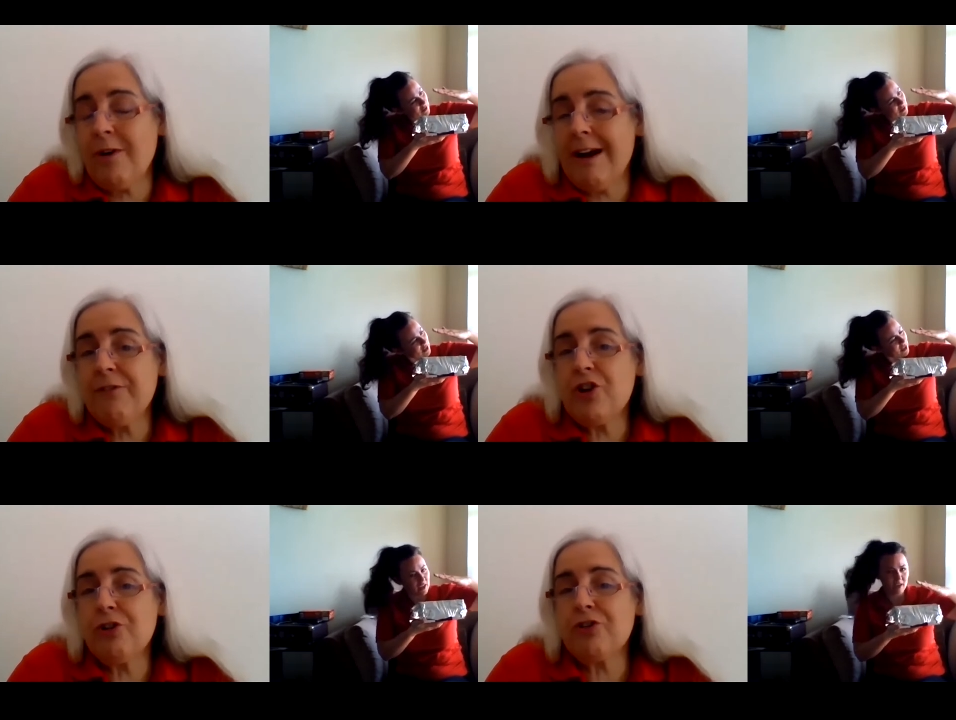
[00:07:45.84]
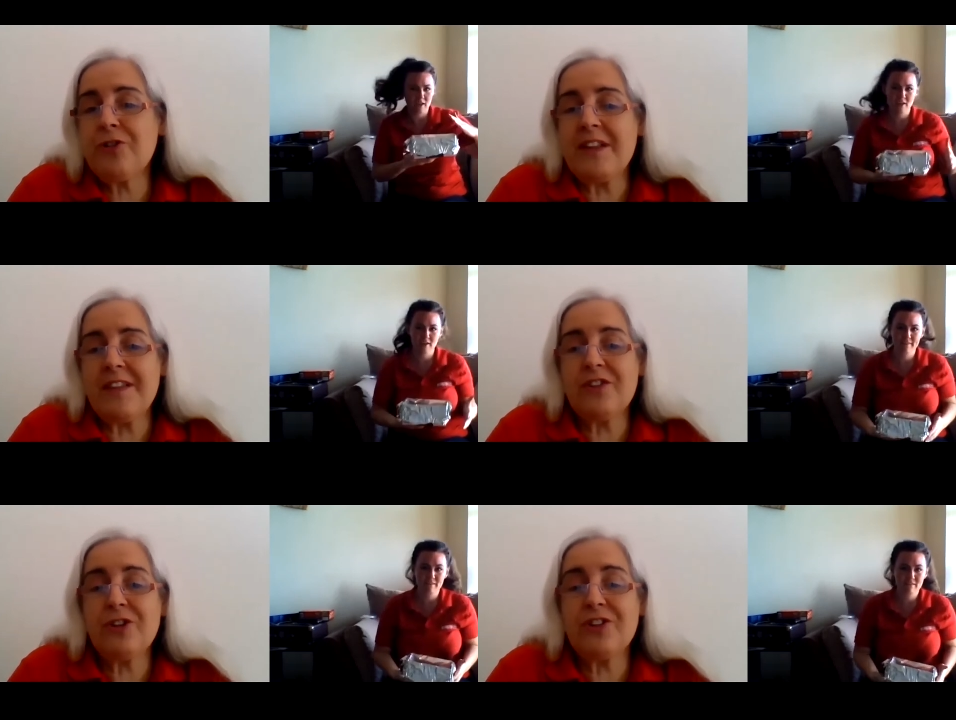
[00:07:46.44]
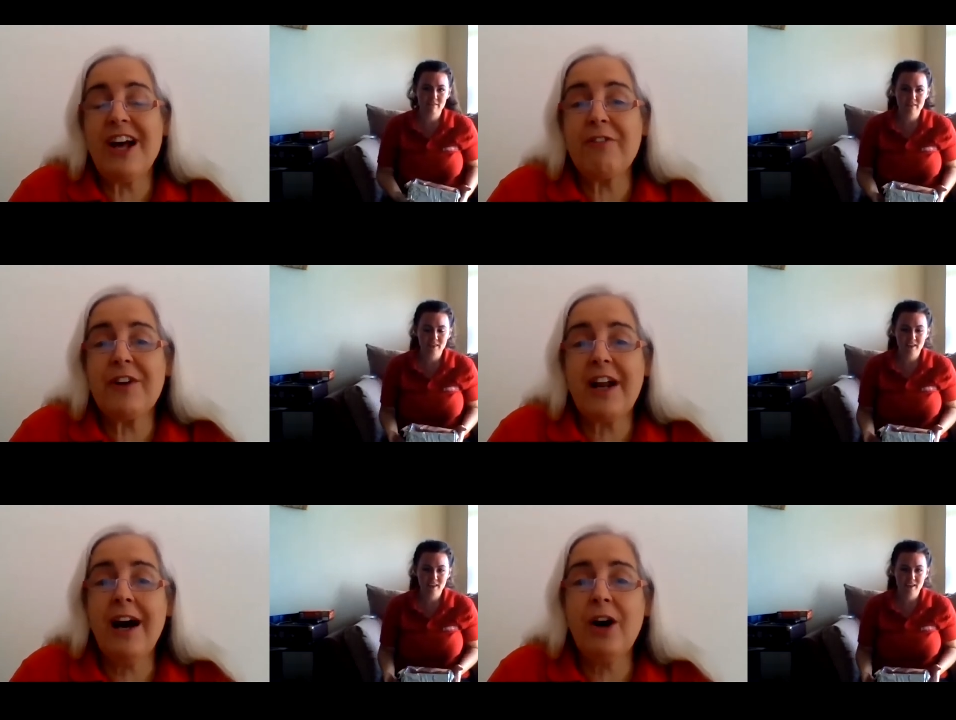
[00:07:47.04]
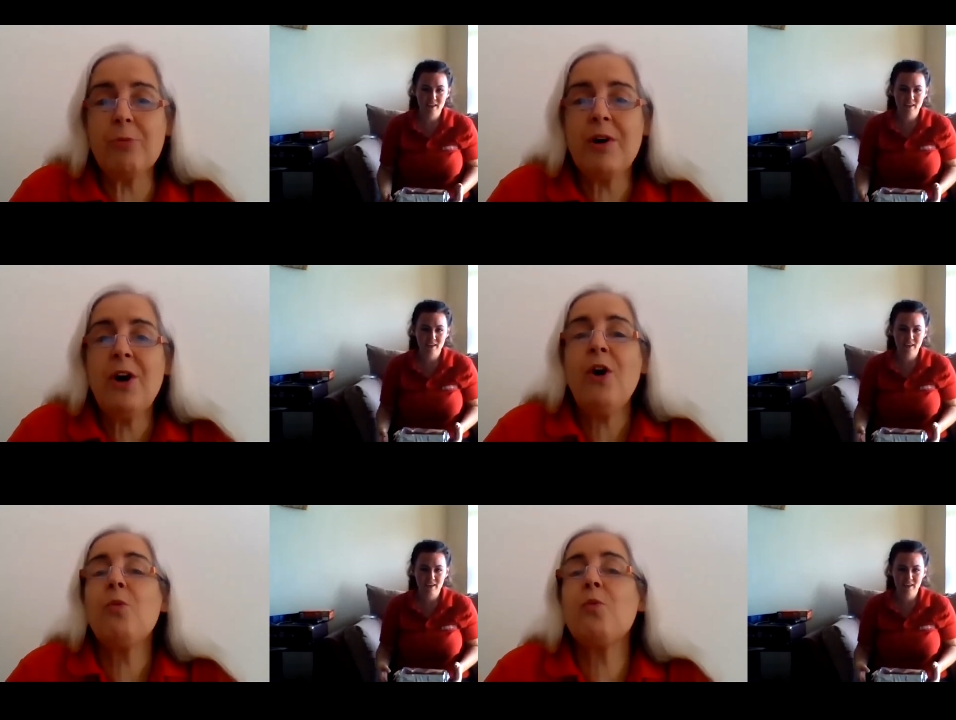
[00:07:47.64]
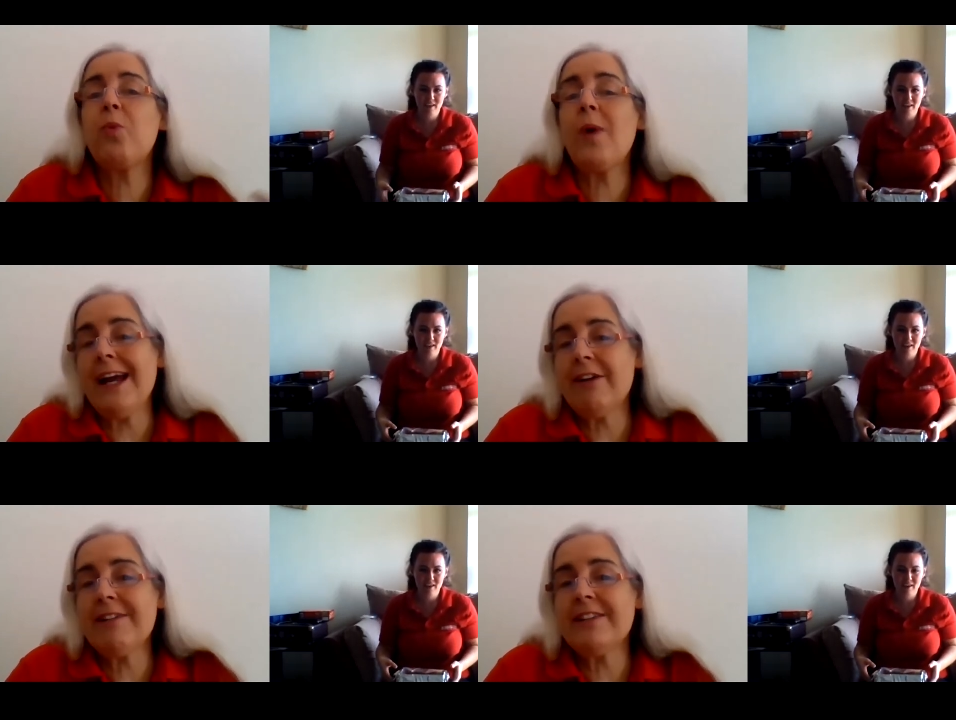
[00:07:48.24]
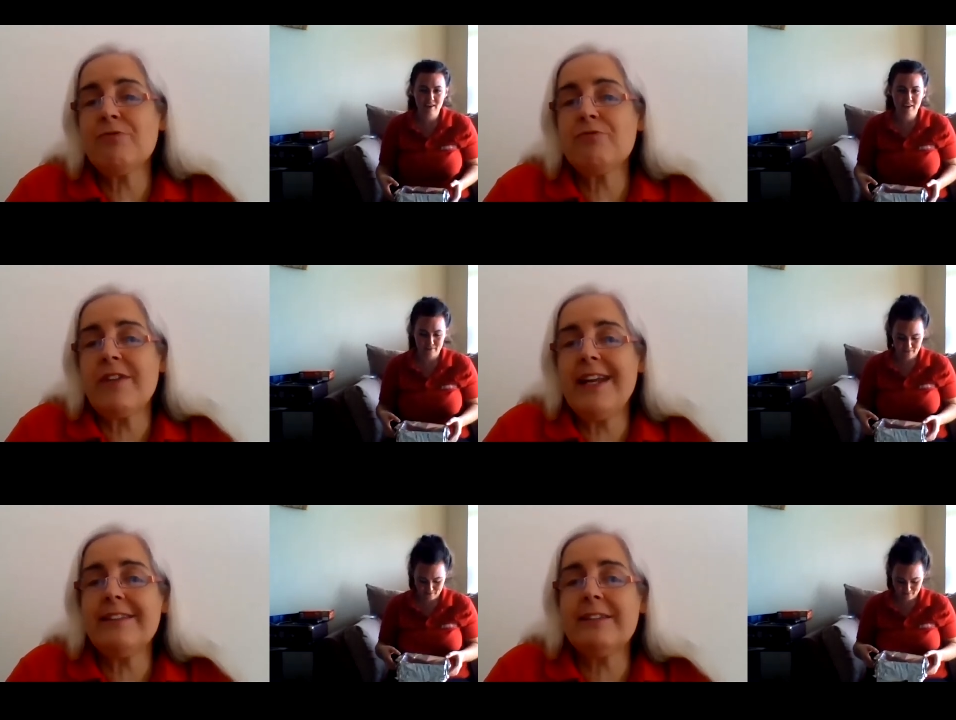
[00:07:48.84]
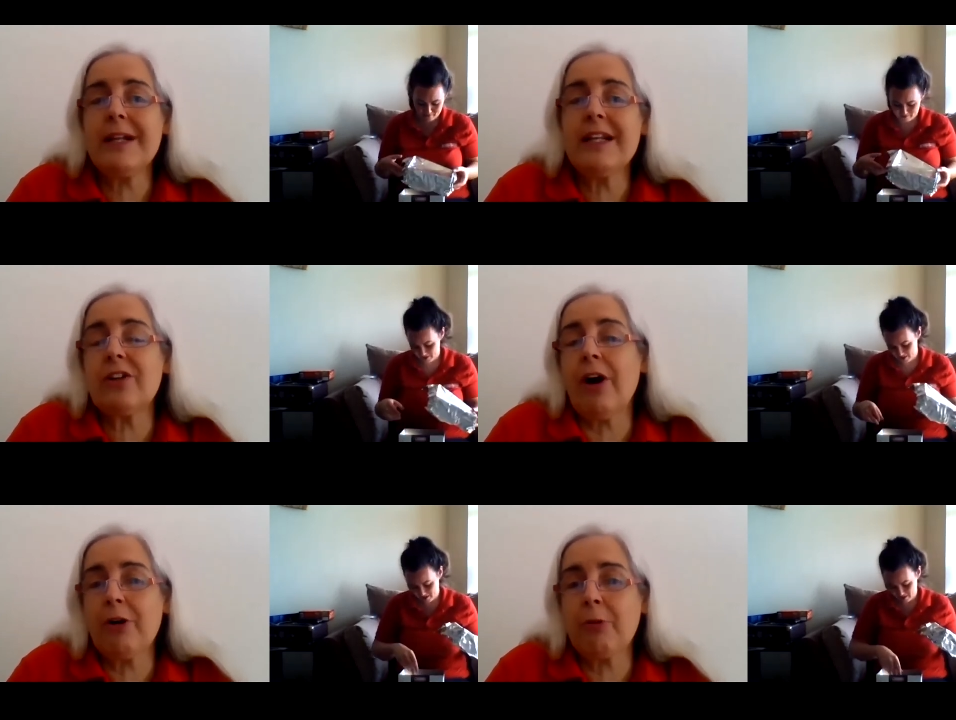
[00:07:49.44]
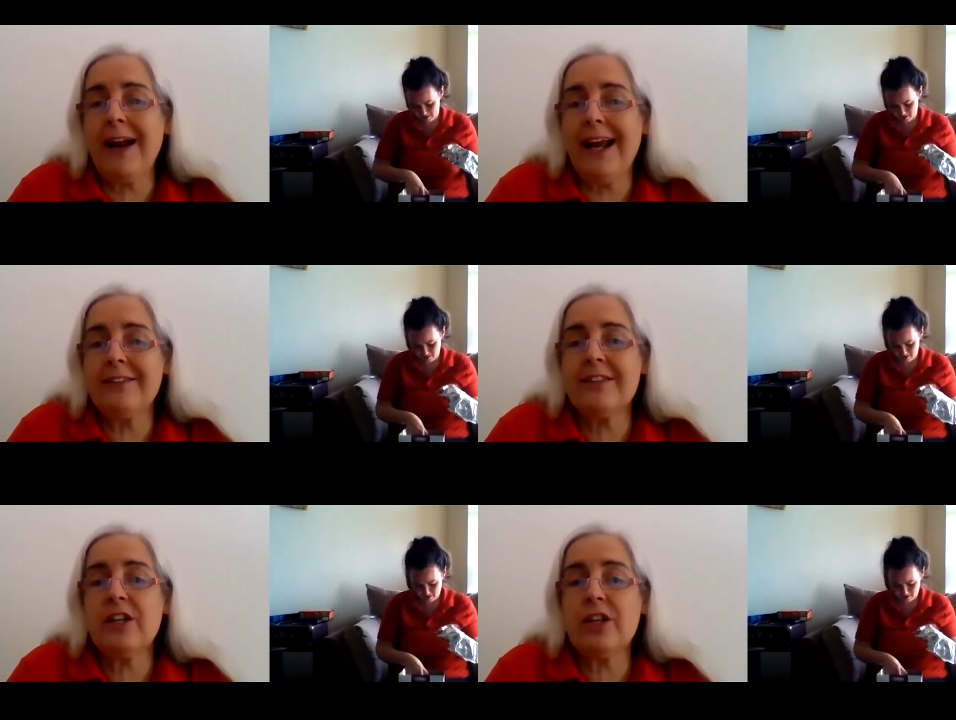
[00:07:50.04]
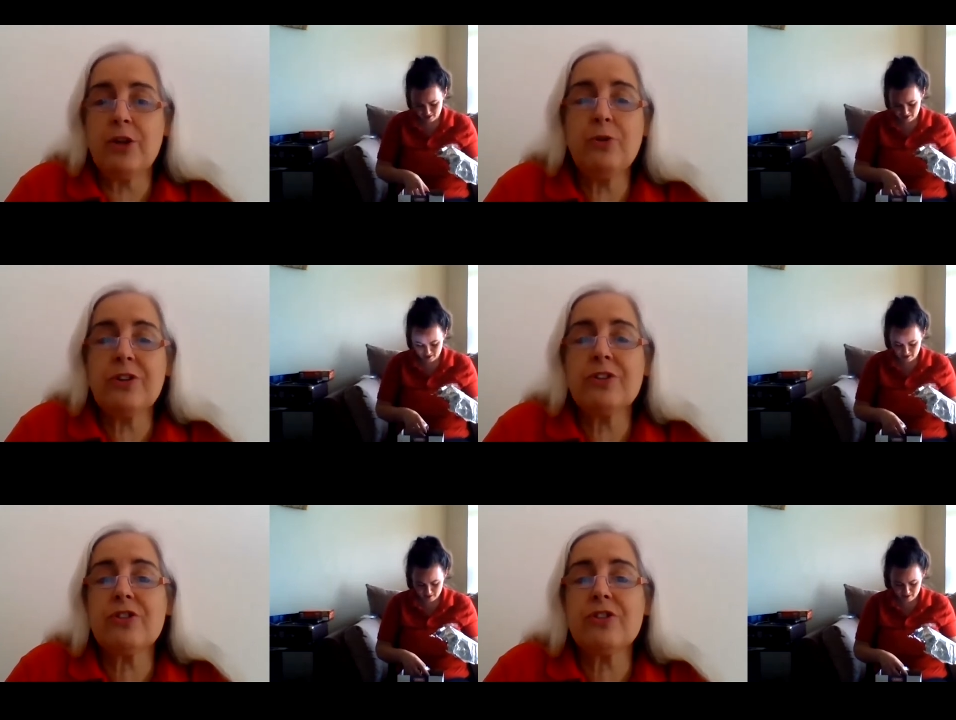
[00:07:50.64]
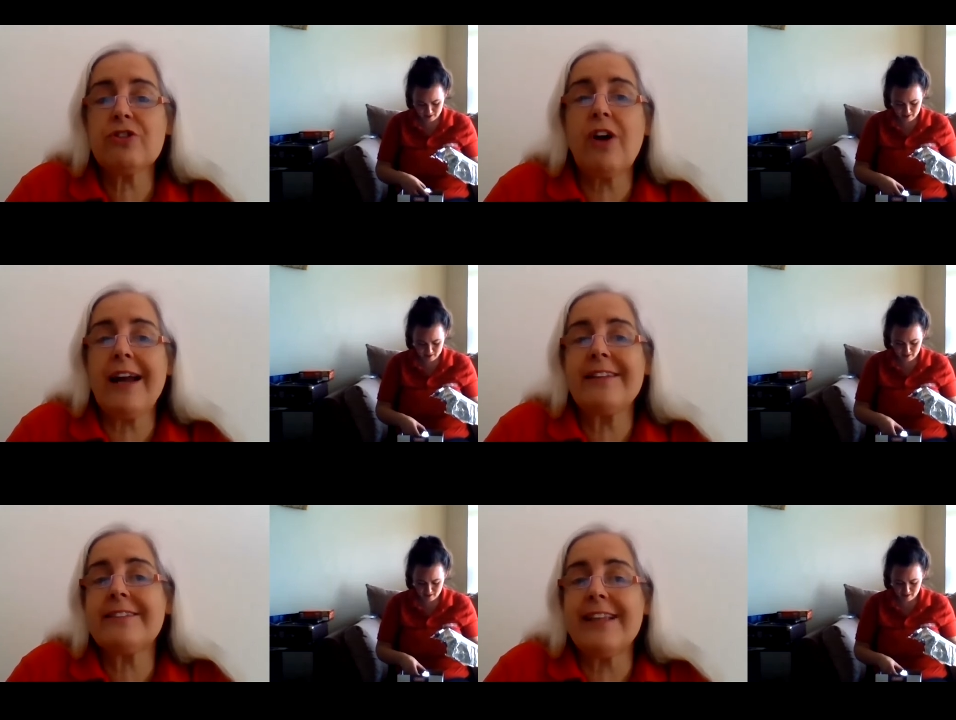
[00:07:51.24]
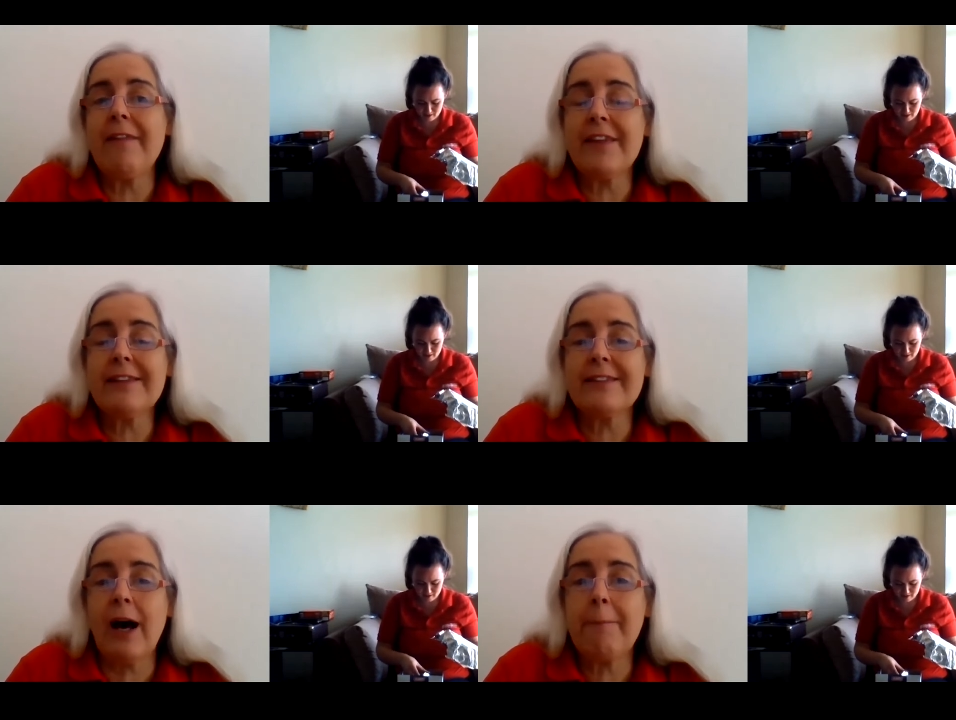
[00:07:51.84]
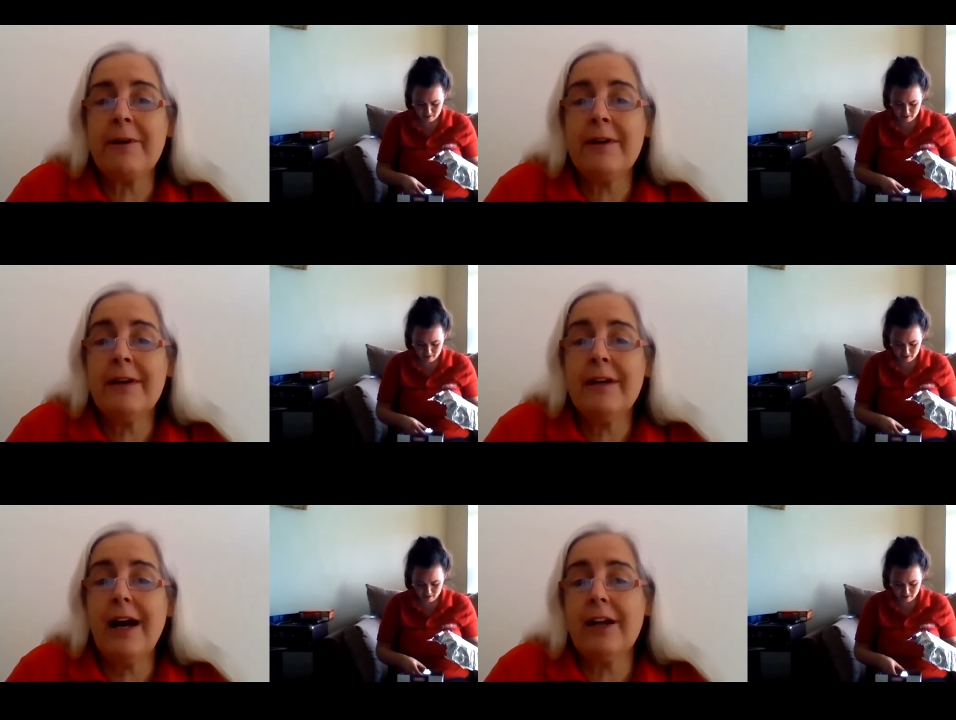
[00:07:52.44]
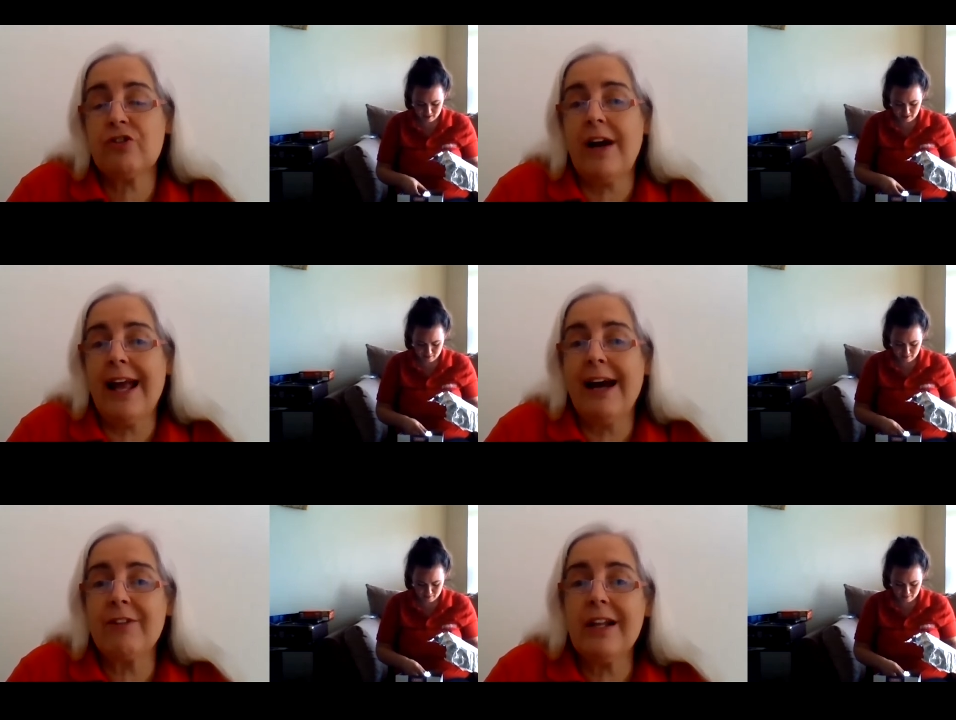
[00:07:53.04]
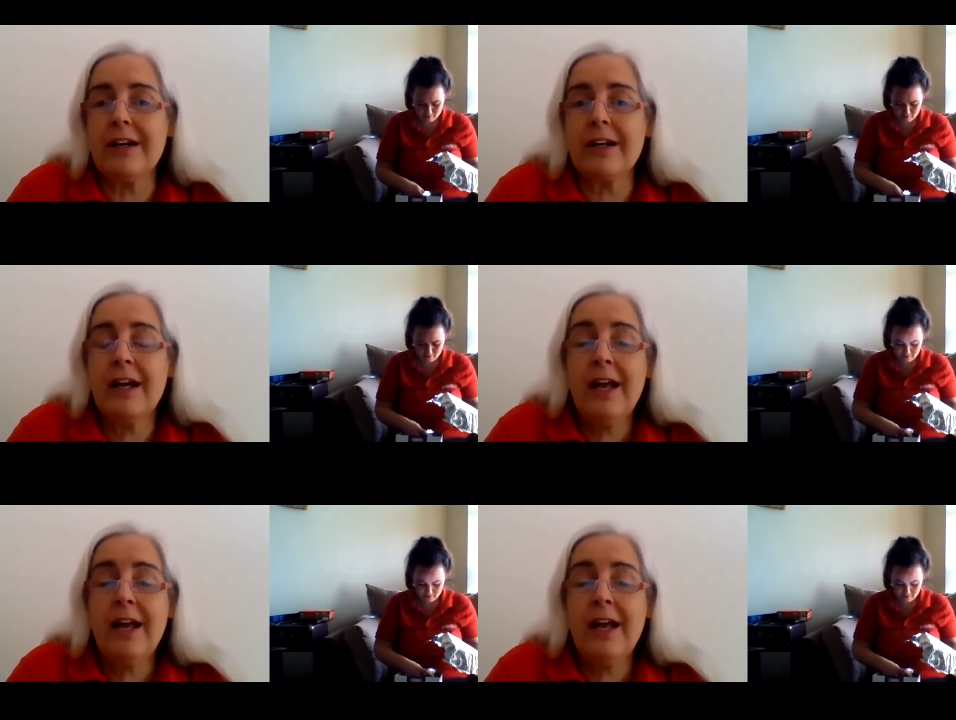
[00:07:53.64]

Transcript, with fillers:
Speaker 1: wherever you're doing this yourself at home, where is a reasonably dark place that you can try set this up and try have a look?